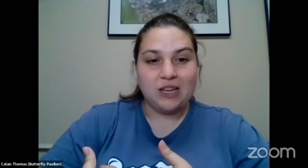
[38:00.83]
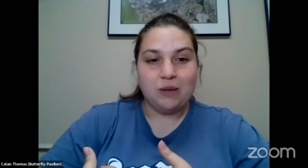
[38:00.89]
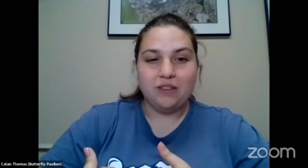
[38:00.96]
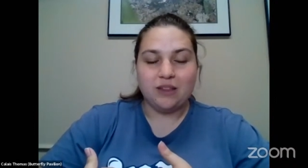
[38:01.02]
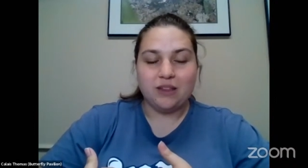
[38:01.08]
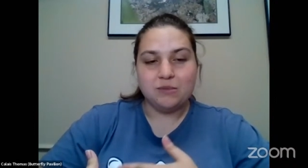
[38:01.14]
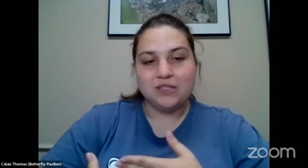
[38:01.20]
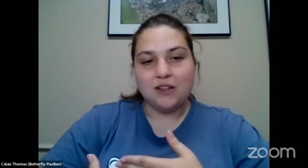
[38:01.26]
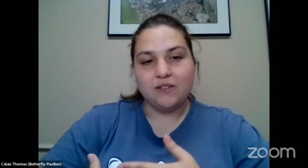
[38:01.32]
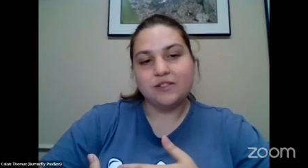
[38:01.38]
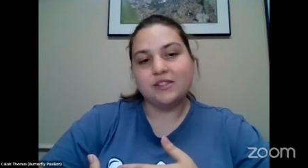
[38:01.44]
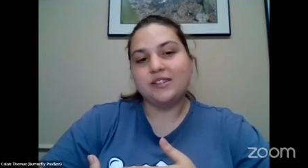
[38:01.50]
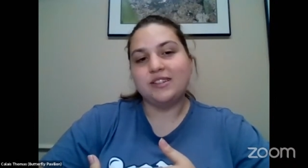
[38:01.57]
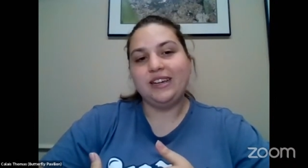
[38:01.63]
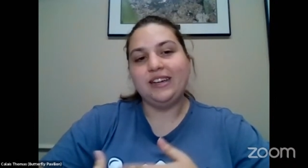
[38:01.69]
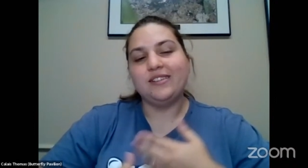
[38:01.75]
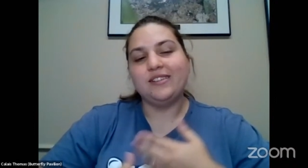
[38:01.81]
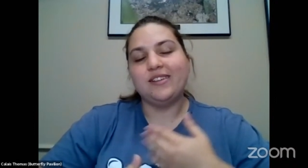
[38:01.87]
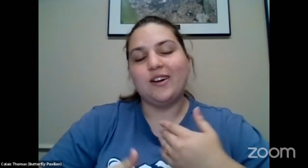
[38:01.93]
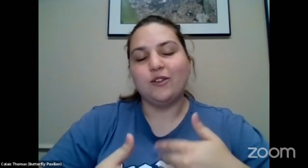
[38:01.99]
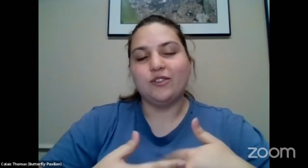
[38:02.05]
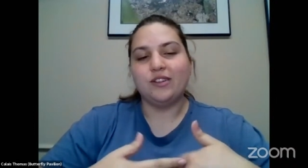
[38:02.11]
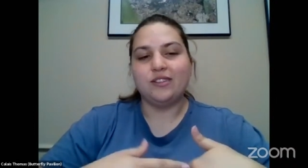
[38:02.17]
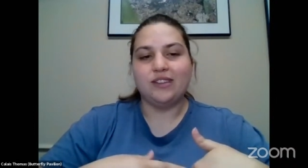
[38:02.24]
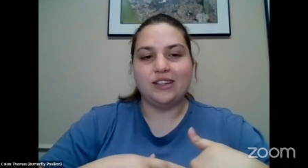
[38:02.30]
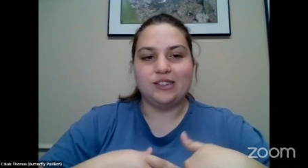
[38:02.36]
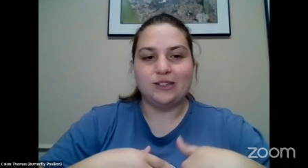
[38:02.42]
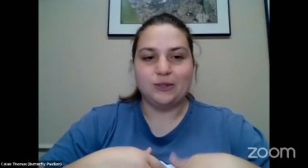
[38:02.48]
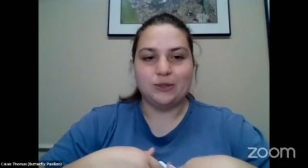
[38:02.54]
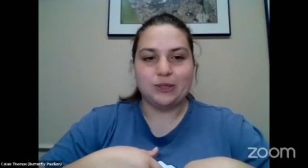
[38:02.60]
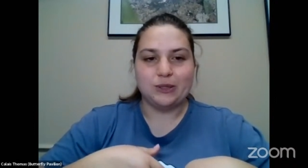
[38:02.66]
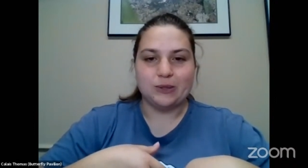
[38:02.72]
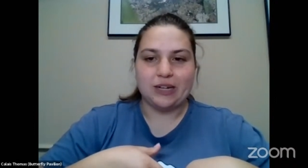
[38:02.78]
with keeping themselves clean, often they
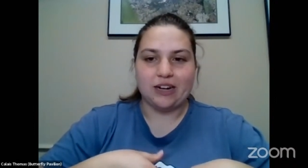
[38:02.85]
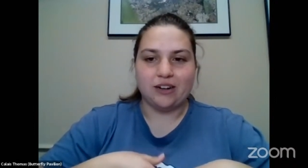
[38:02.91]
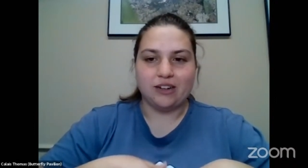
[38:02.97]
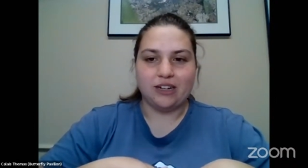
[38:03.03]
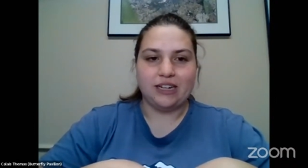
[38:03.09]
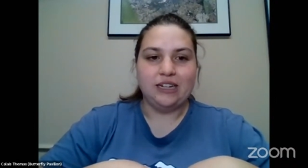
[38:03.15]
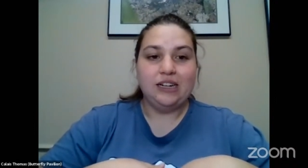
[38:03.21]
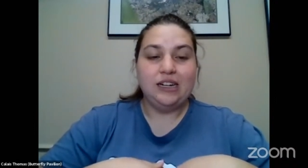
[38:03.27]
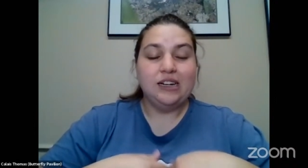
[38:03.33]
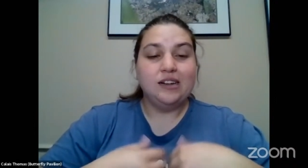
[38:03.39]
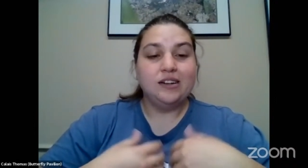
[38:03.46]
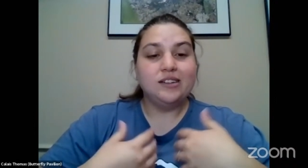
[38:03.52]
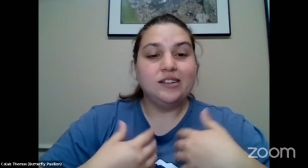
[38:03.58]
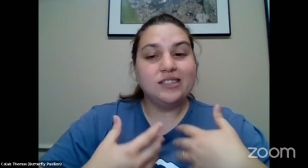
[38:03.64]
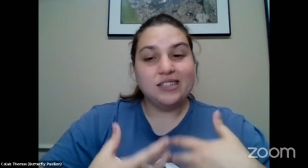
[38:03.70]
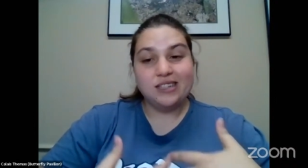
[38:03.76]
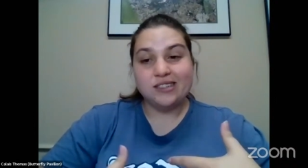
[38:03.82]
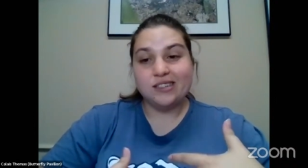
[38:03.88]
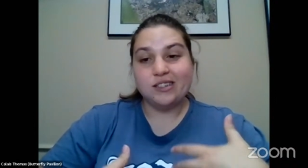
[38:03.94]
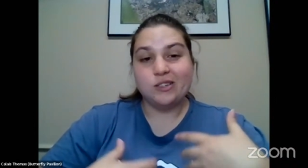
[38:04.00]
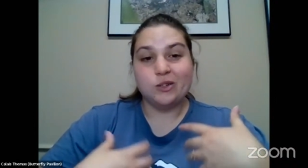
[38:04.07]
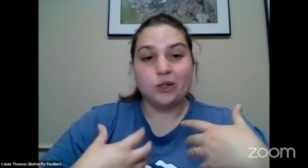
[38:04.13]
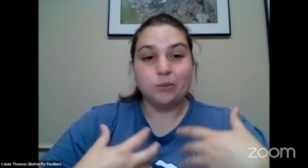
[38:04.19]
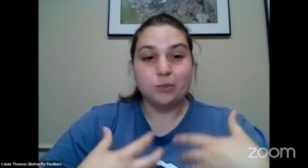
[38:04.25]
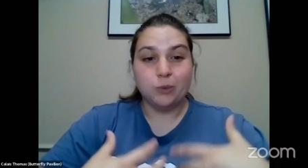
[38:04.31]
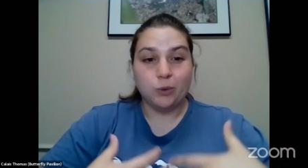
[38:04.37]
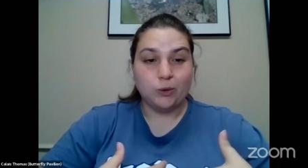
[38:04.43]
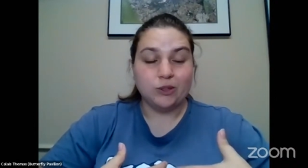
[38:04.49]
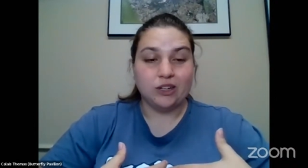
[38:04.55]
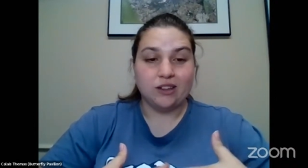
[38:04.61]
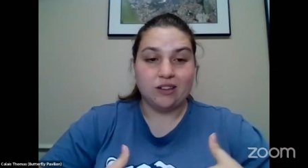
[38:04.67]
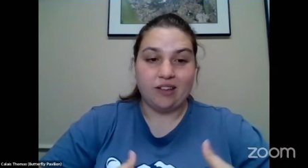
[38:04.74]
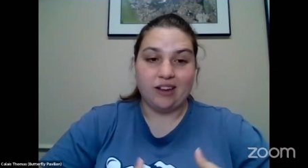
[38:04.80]
do still carry diseases or
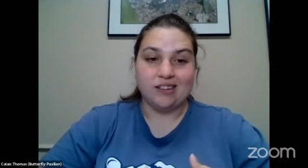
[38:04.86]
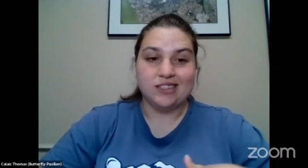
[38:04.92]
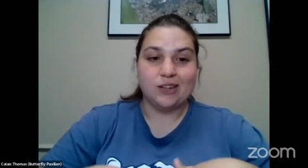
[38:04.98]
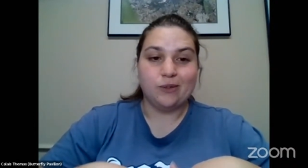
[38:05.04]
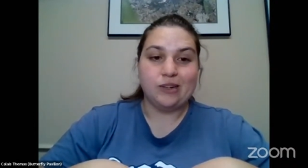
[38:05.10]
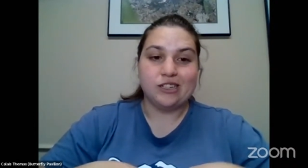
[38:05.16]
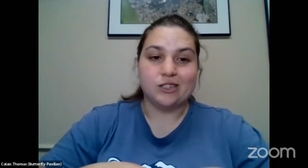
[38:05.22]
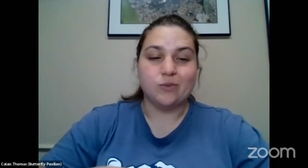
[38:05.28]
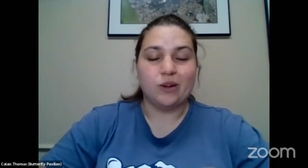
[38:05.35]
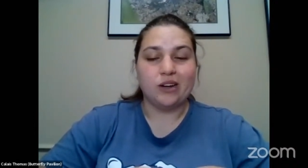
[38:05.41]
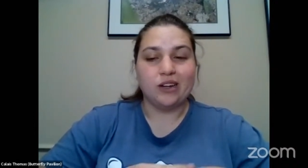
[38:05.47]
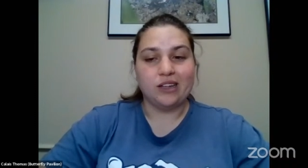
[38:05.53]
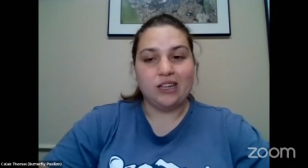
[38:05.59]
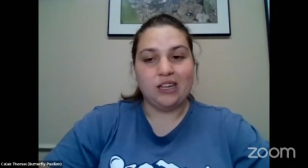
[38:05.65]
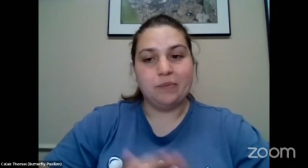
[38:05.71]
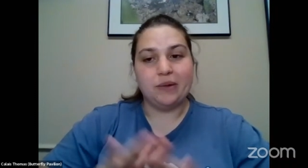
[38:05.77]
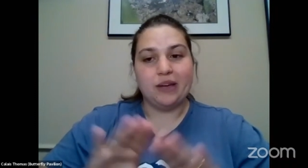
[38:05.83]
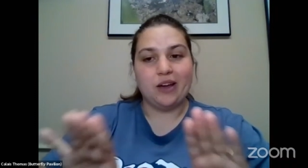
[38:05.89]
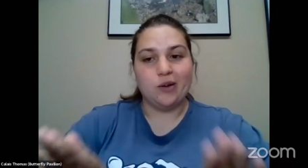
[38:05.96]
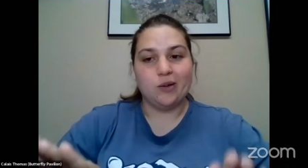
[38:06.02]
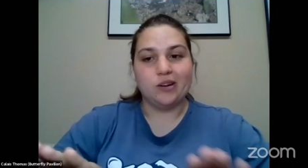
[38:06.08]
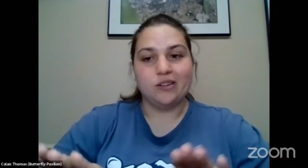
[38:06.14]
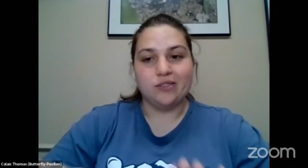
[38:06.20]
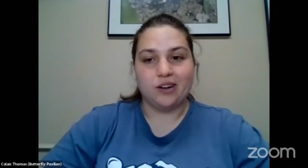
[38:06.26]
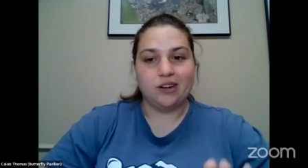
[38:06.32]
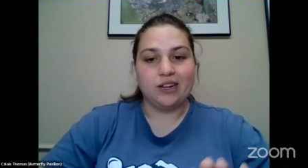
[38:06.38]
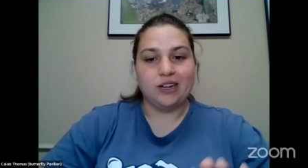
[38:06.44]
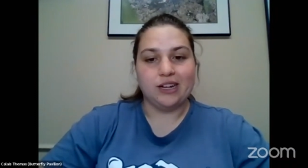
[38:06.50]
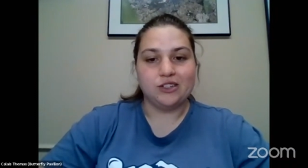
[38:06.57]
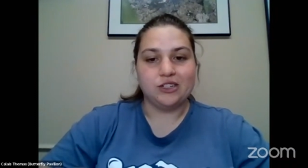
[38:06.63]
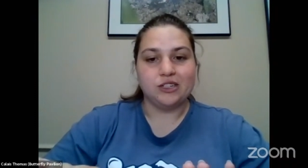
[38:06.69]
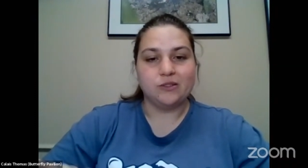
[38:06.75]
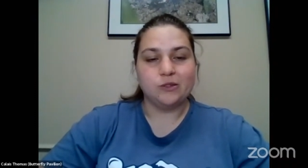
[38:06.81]
mold or things that we just want to keep out of our
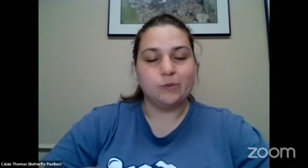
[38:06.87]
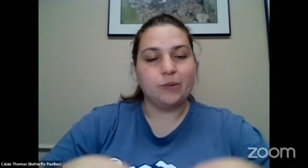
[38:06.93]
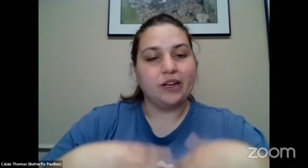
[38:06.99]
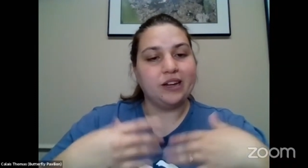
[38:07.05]
kitchens.